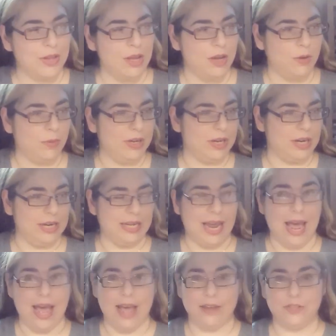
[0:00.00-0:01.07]
we are going to
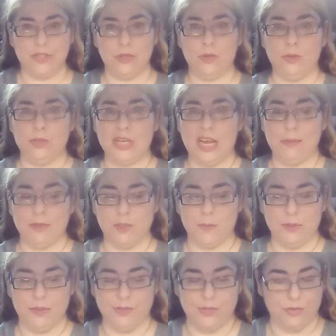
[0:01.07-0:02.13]
add two
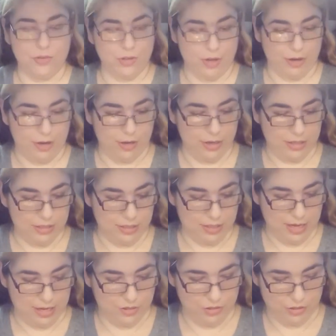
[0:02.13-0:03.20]
tablespoons of sugar into
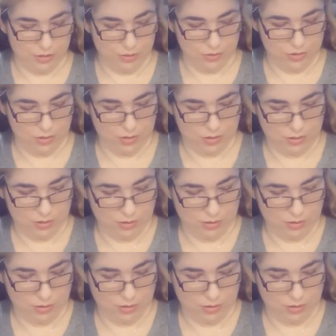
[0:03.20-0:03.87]
that juice.